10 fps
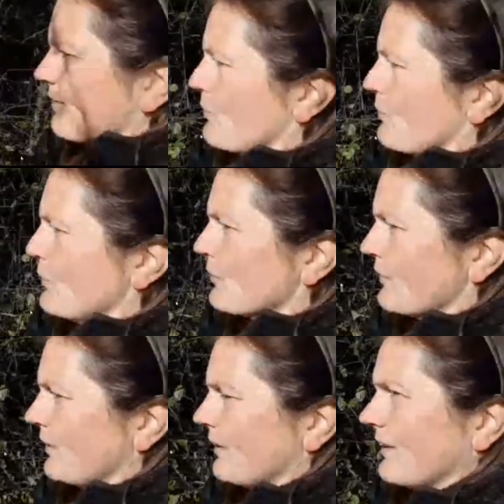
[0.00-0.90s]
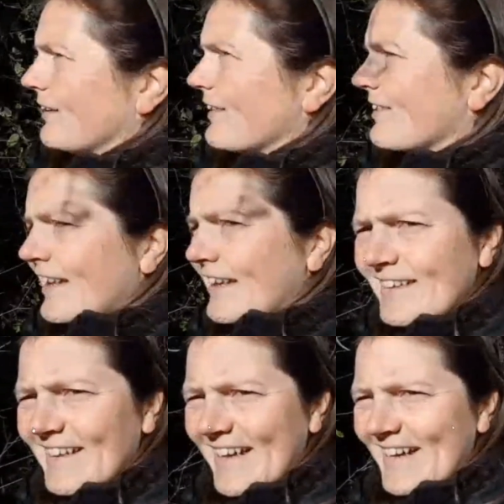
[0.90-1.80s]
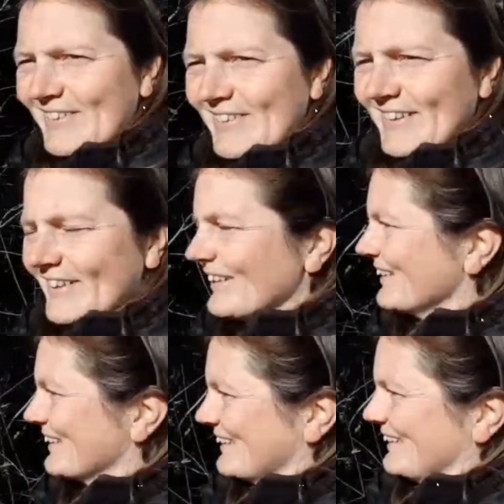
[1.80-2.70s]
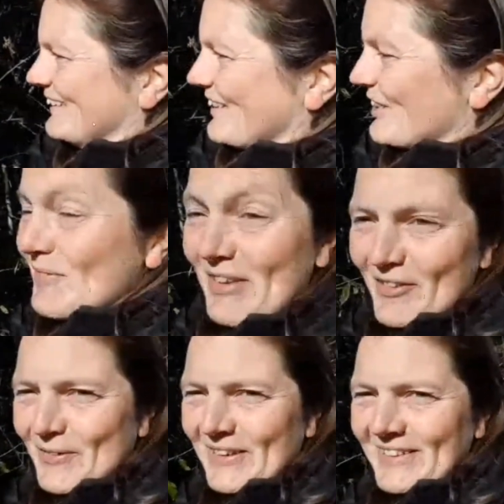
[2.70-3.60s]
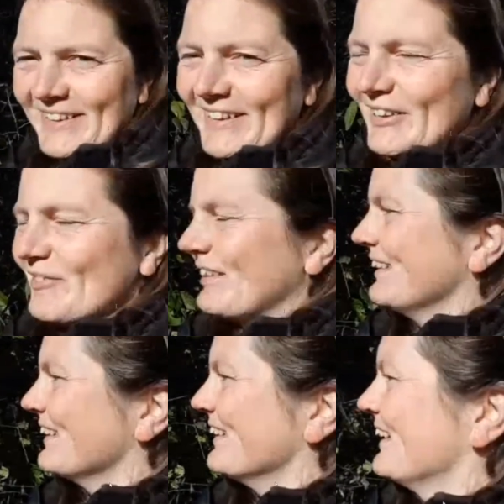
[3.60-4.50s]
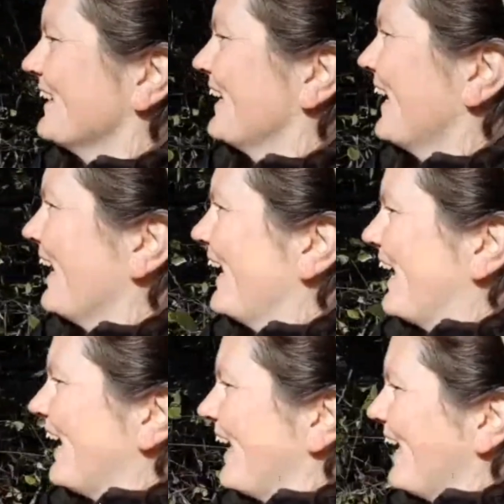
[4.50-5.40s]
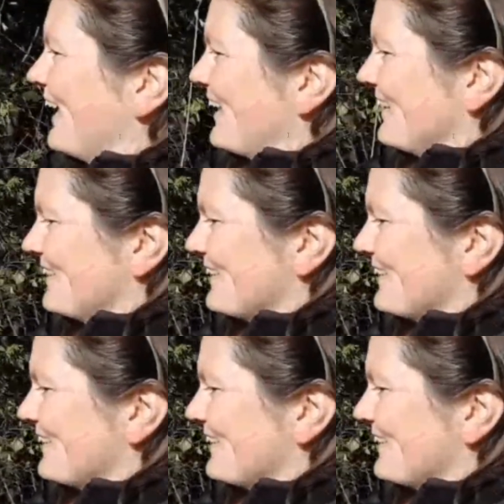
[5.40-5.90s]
beautiful sunny day out here. I'm going to be squinting a little bit. And